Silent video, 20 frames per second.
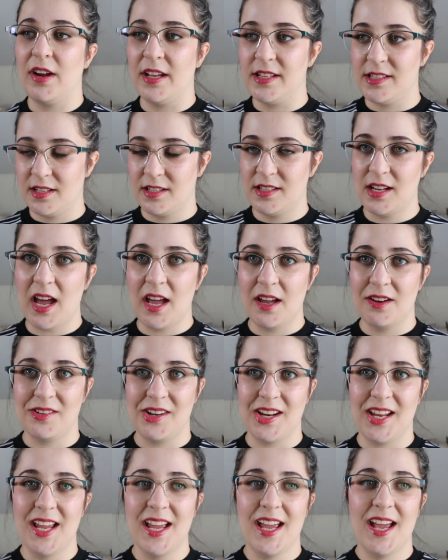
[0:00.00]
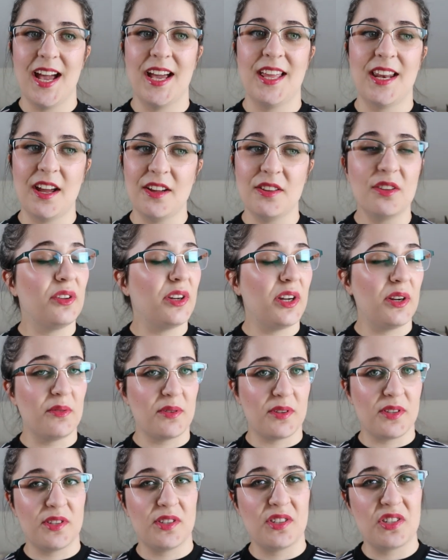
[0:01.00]
writes her diary. And I thought it
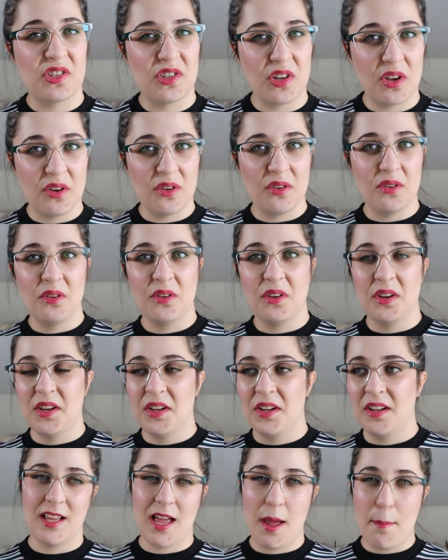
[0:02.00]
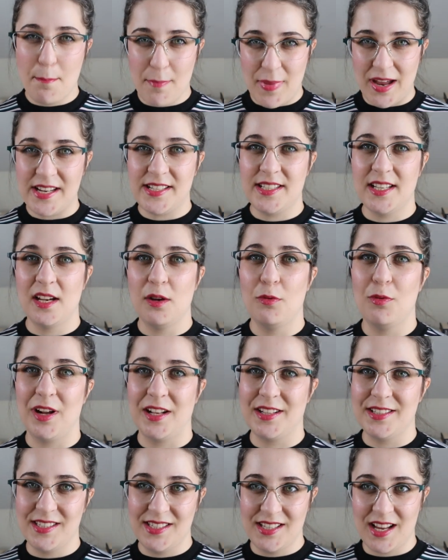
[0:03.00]
was so amazingly
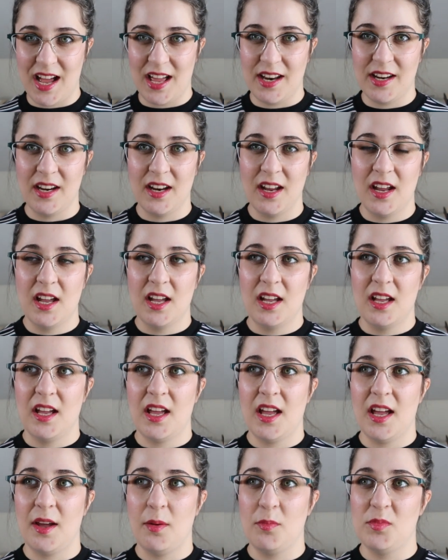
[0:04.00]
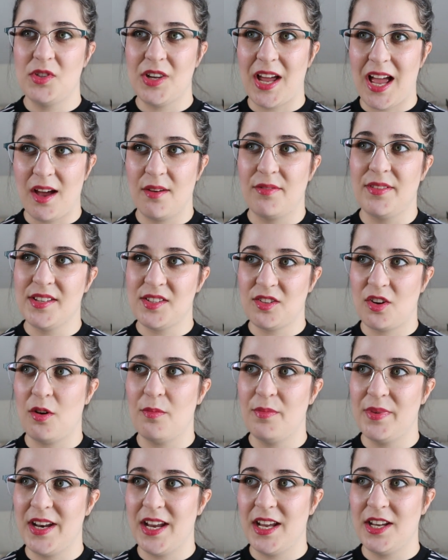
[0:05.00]
well done to have this
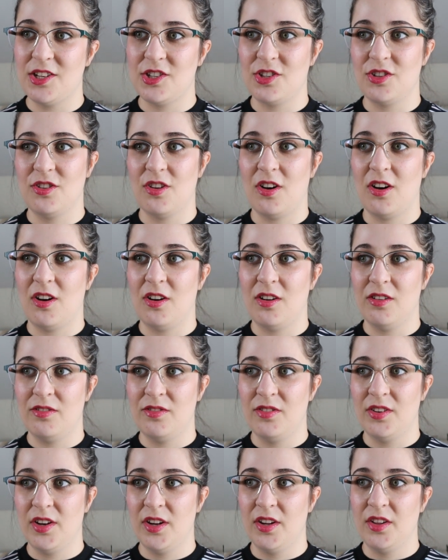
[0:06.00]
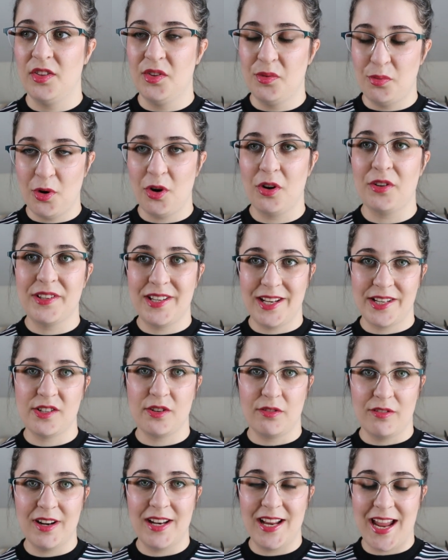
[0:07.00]
combination of the world
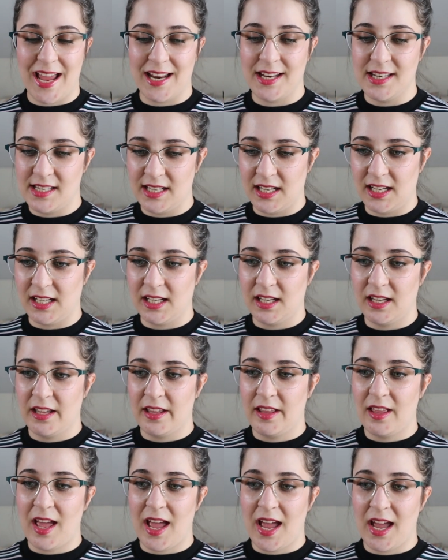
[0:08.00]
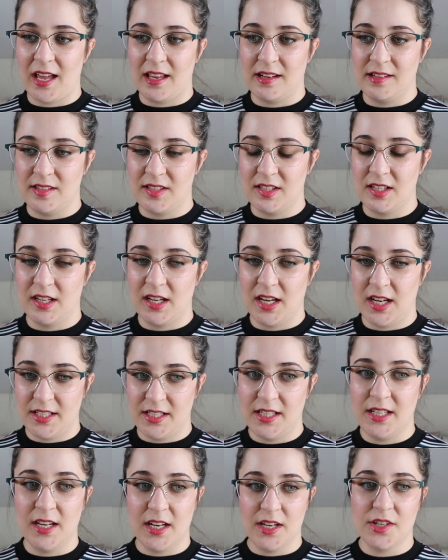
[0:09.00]
literally ending and a
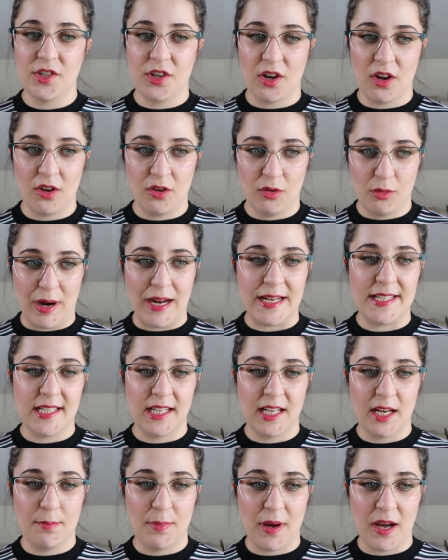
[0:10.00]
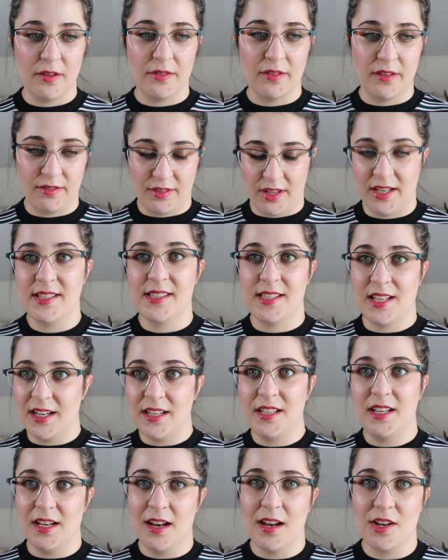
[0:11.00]
teenage girl writing about the things that a
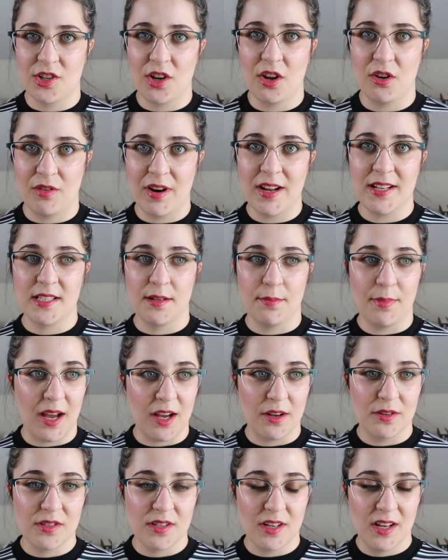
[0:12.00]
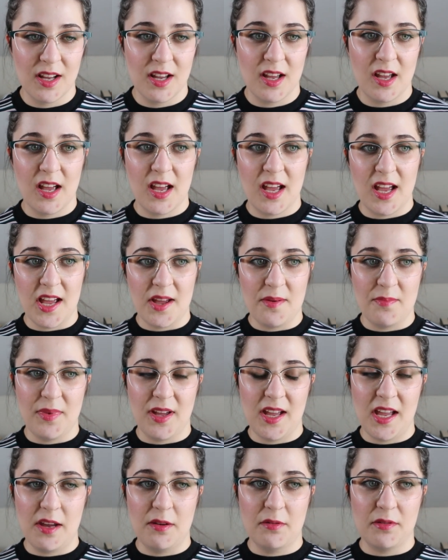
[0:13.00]
teenage girl writes about.
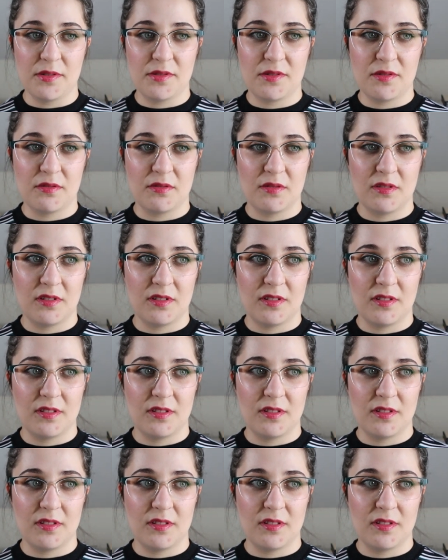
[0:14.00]
It was